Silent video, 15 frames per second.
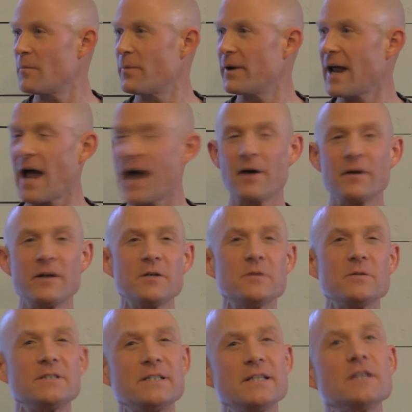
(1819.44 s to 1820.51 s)
but how do
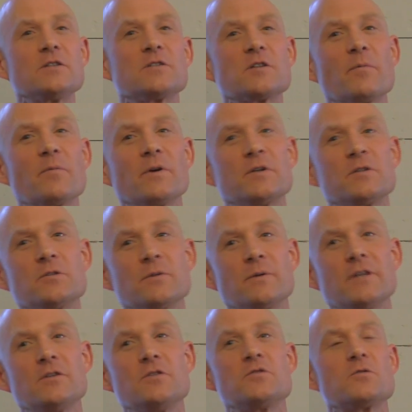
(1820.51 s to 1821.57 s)
you teach someone
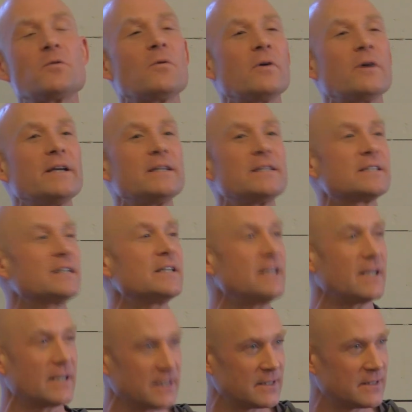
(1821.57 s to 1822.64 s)
to enjoy
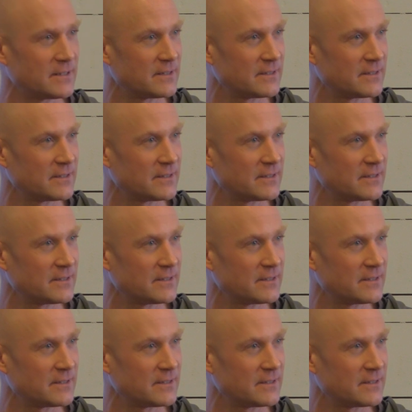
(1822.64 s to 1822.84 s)
skiing?